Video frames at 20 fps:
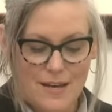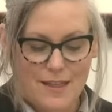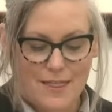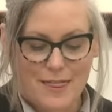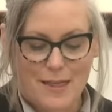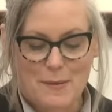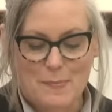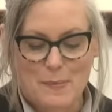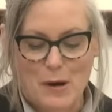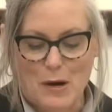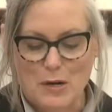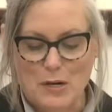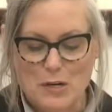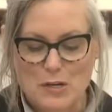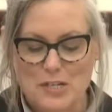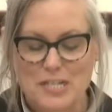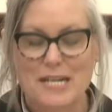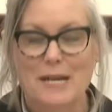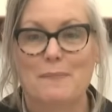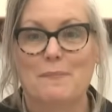The
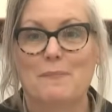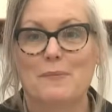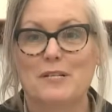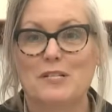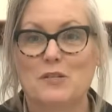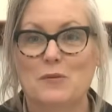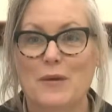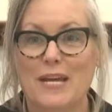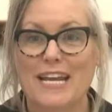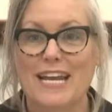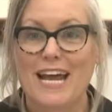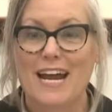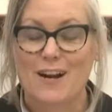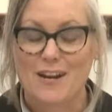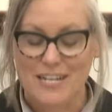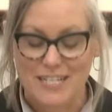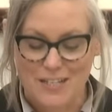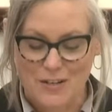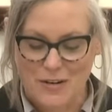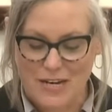partnership between
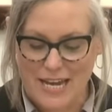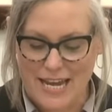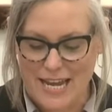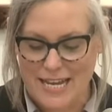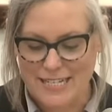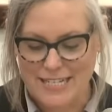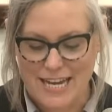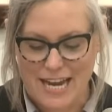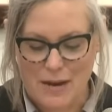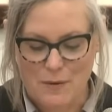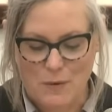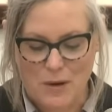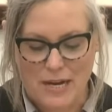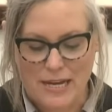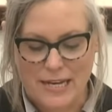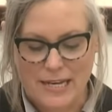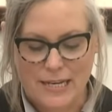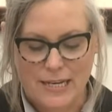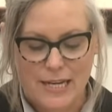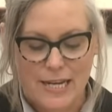Arizona and
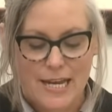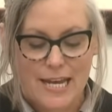Taiwan